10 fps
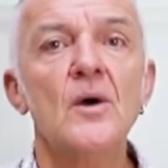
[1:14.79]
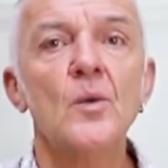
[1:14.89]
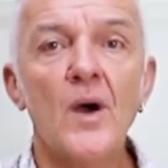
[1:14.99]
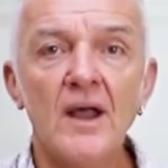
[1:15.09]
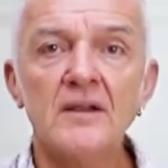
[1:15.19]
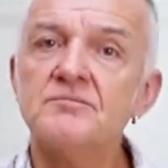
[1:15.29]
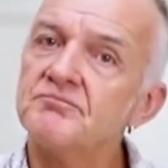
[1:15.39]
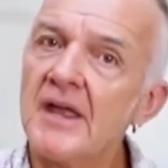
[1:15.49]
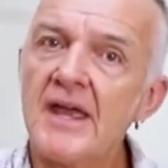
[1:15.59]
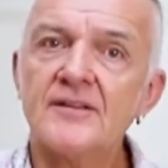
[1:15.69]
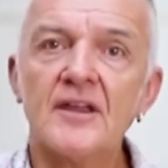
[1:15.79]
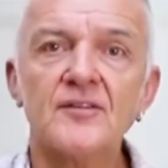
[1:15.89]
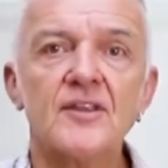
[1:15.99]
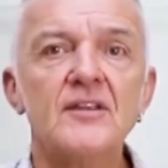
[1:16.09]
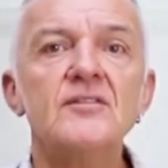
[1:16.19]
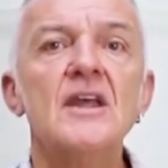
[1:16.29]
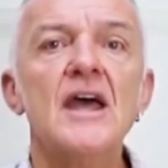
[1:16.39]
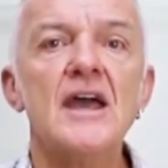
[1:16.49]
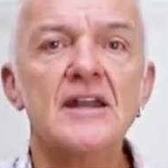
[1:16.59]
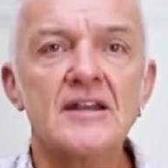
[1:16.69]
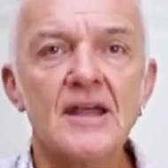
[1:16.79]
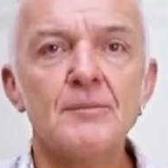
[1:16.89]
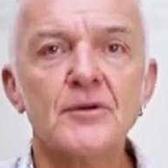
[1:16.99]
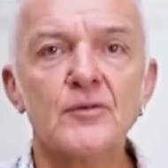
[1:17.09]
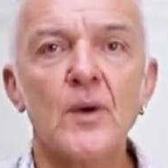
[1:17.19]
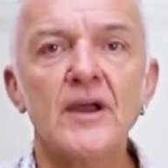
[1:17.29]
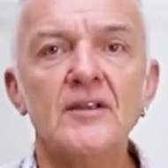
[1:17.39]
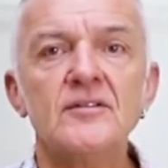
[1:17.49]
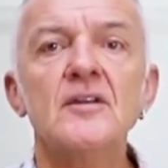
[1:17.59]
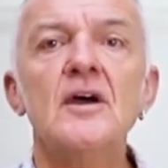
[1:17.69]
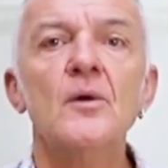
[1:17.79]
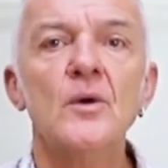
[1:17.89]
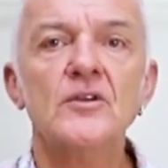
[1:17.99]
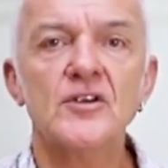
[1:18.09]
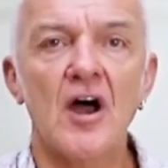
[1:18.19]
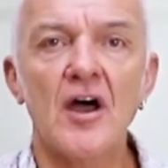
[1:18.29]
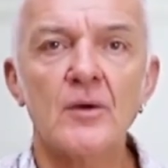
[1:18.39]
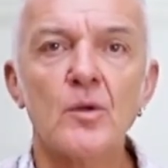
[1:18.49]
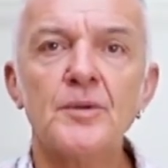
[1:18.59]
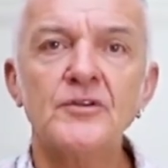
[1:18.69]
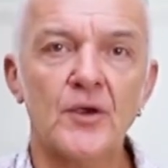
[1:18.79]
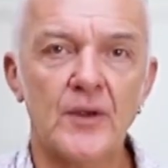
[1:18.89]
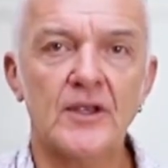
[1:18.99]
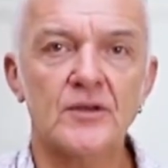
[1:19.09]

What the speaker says: Well, it does this in a number of ways, which I will be showing